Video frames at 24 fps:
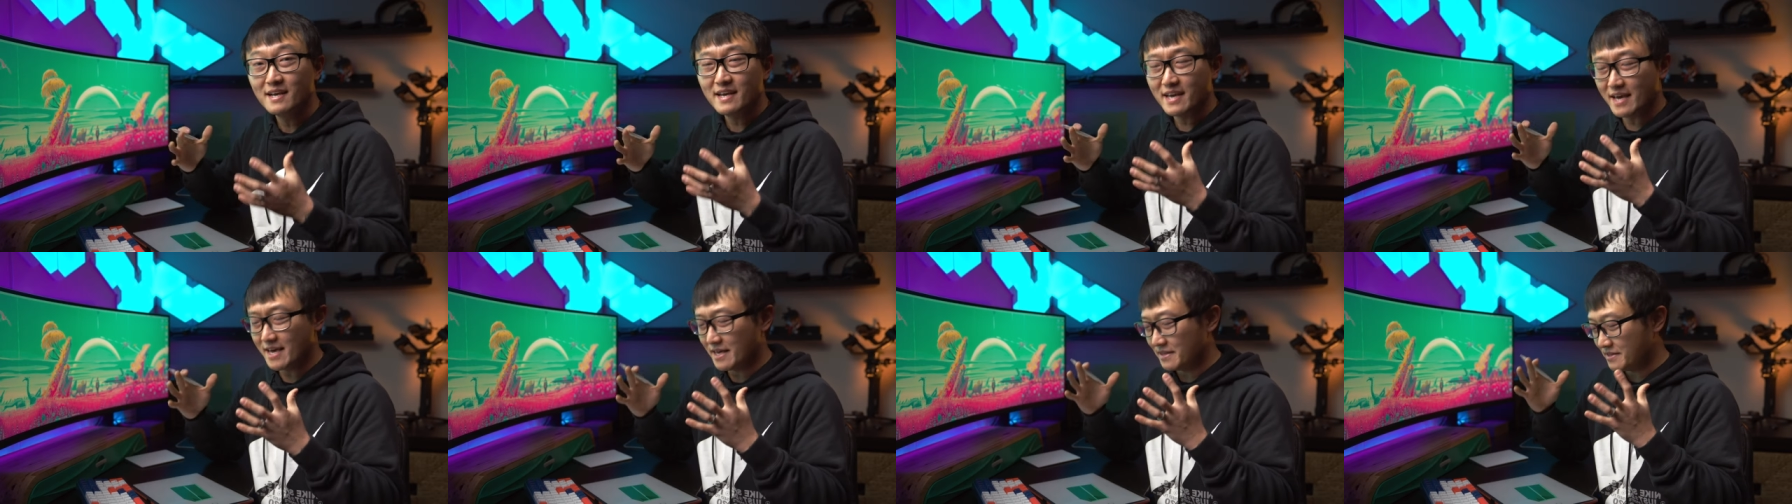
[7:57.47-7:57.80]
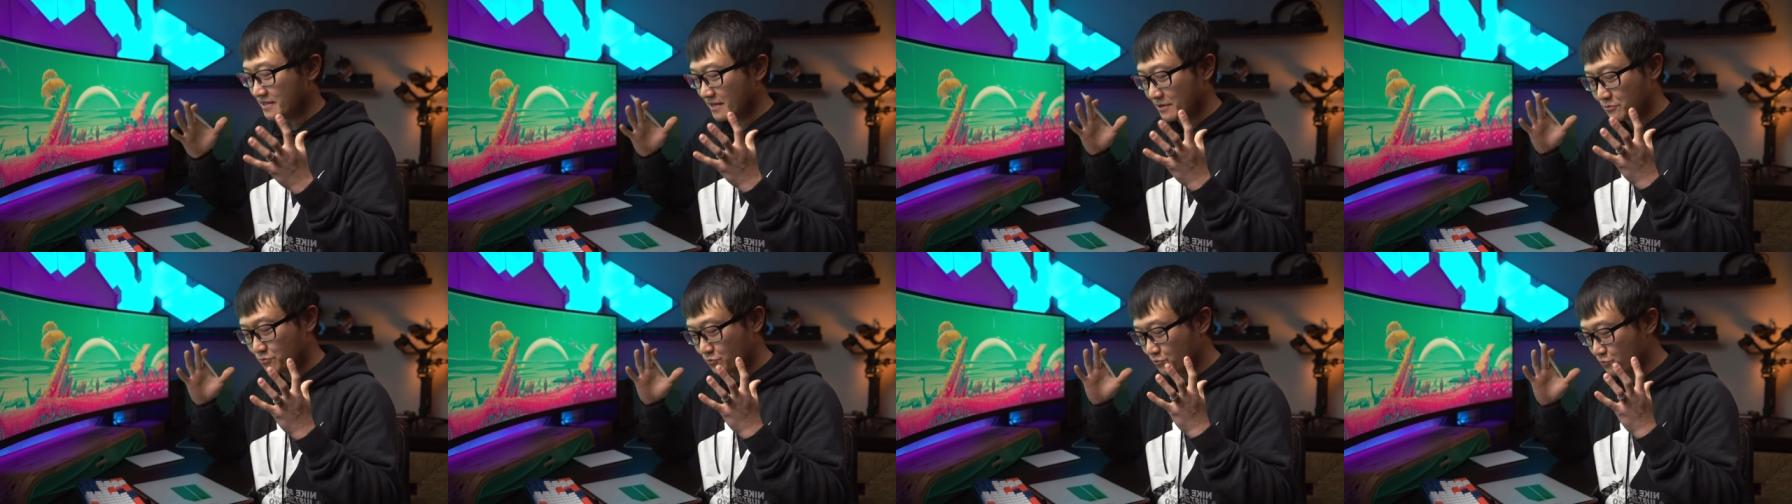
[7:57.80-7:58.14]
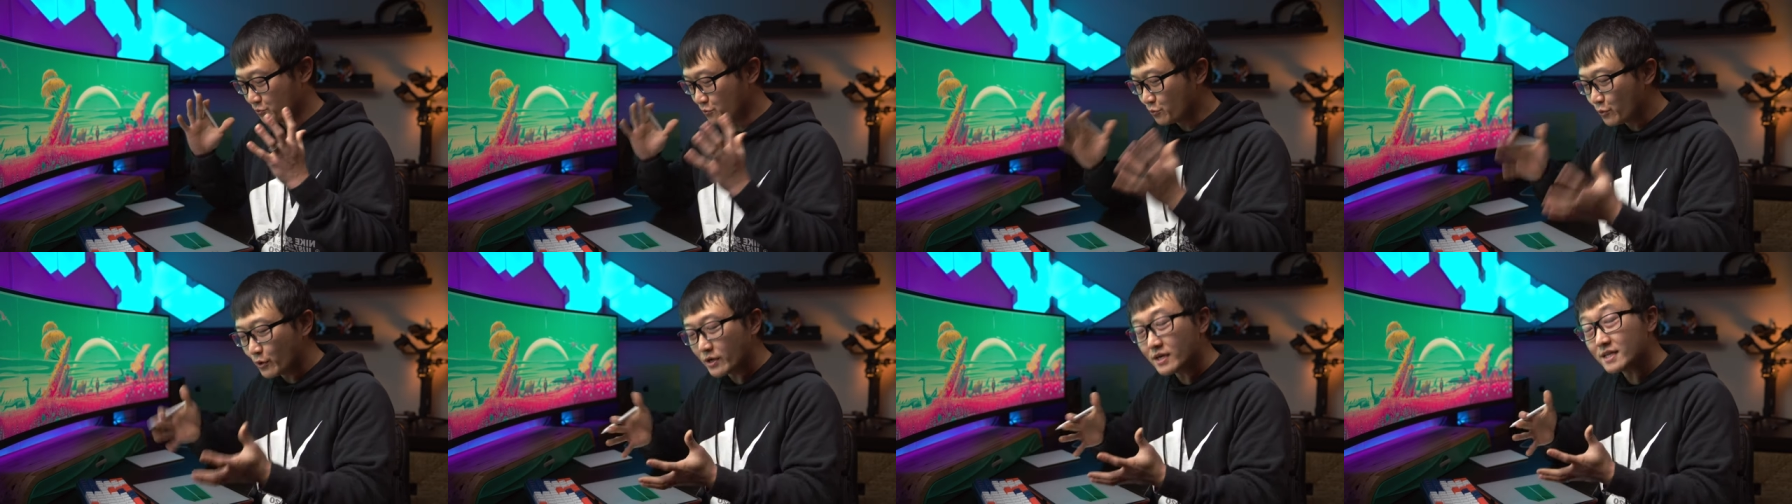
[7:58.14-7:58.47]
and it
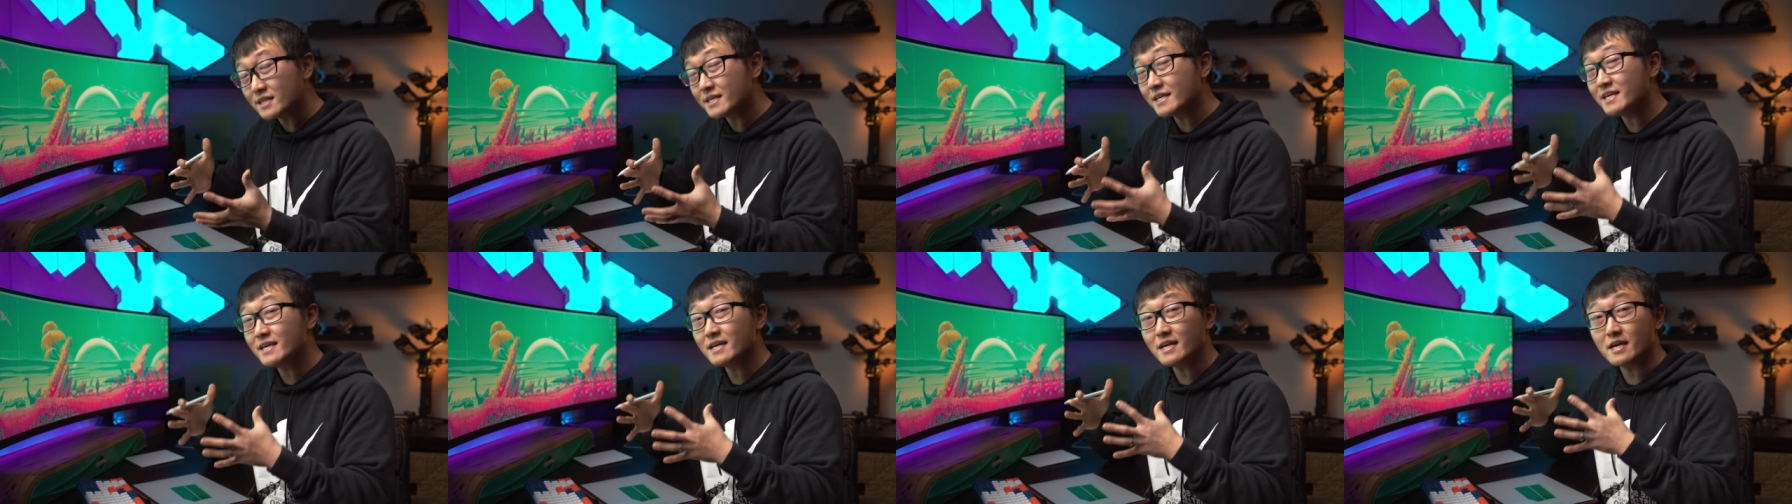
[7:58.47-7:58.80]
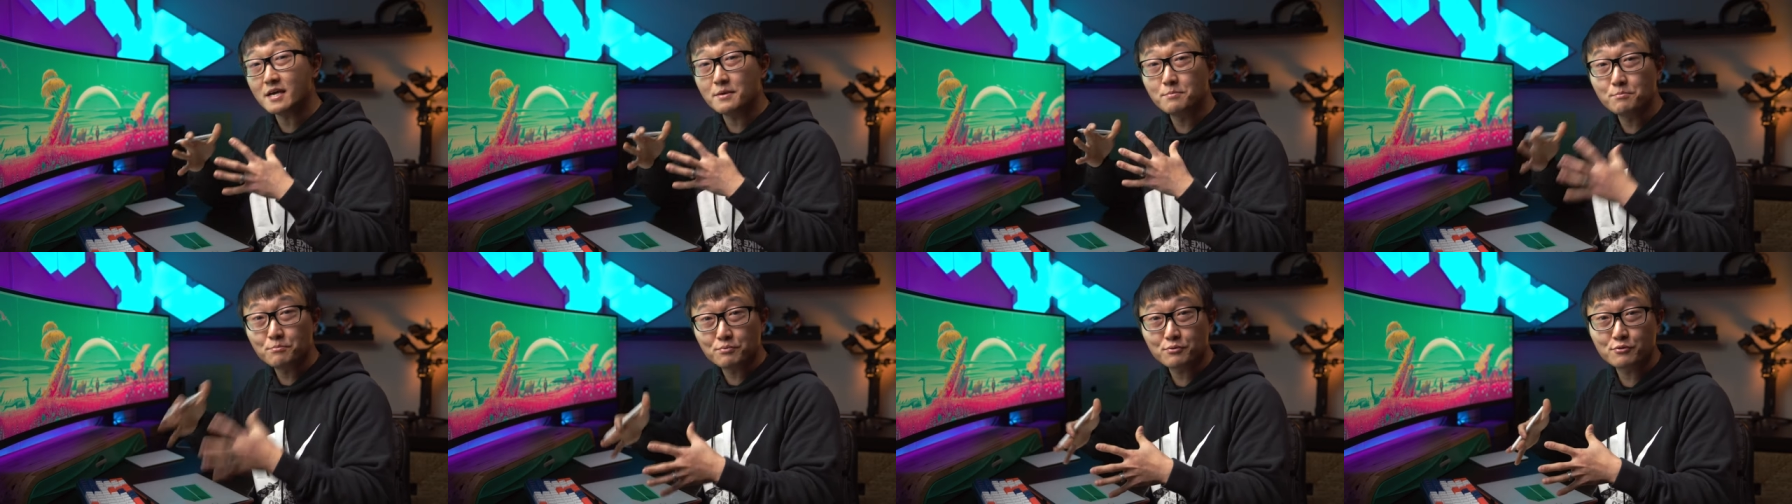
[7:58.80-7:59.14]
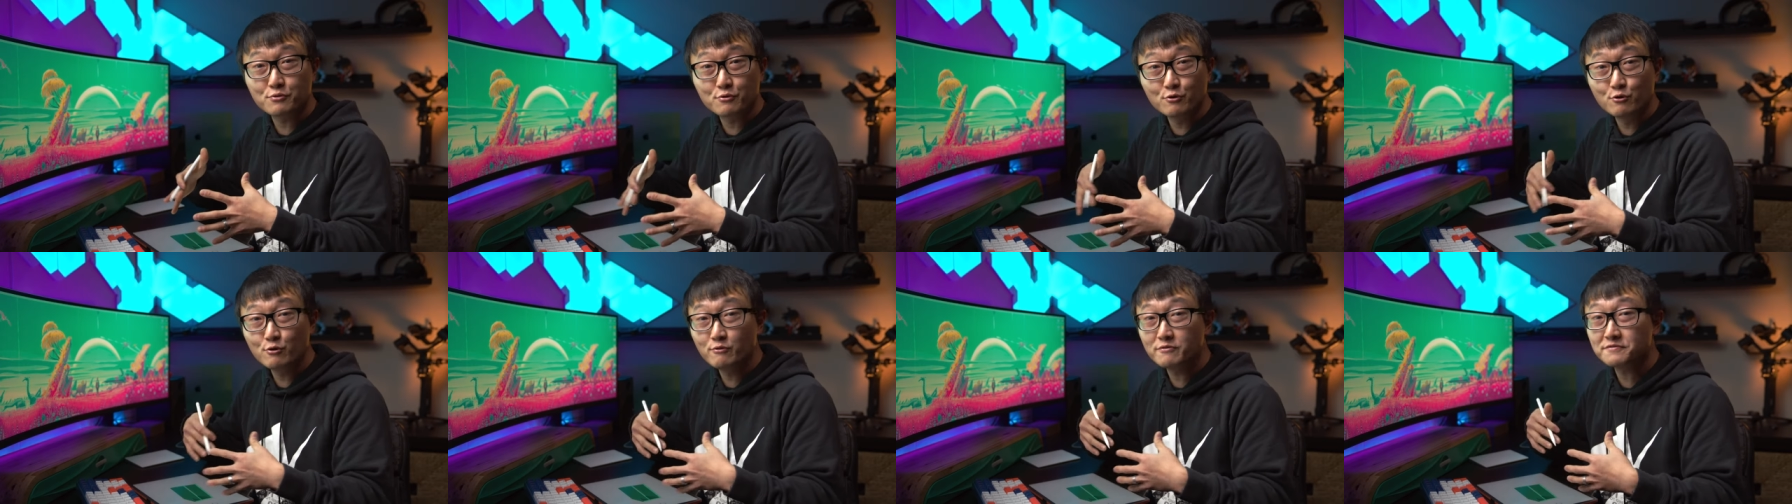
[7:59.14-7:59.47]
really
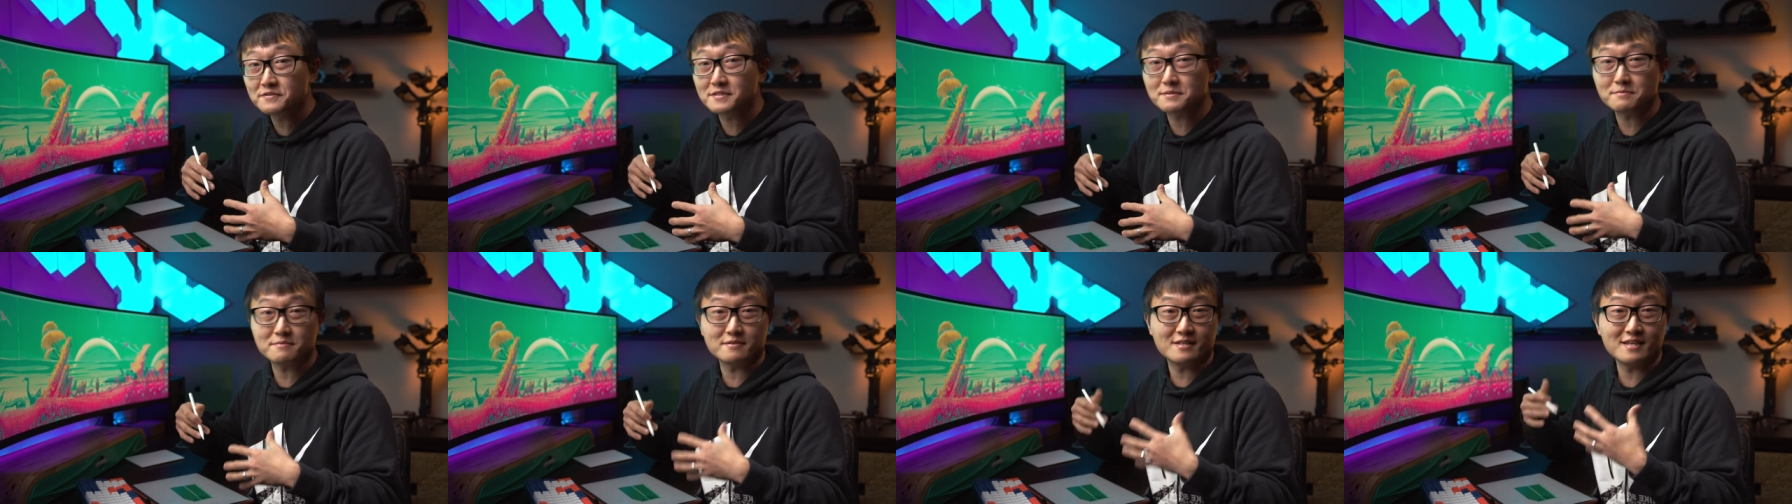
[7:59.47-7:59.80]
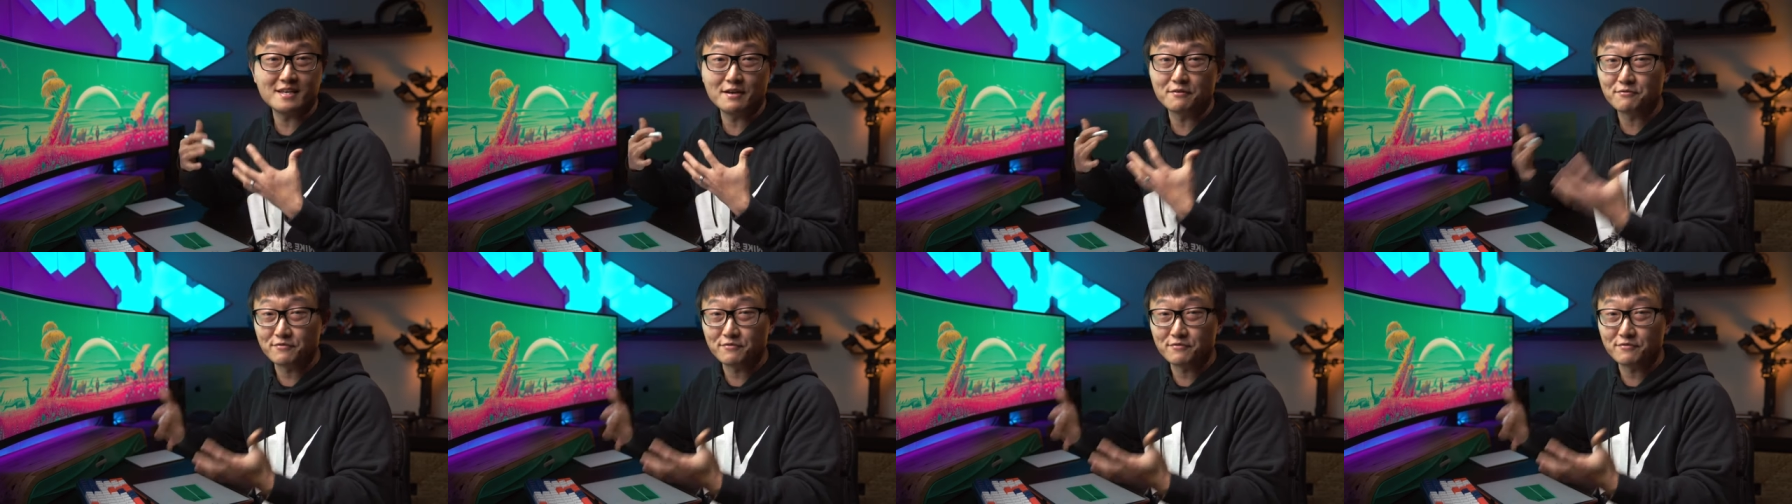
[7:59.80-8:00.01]
improves the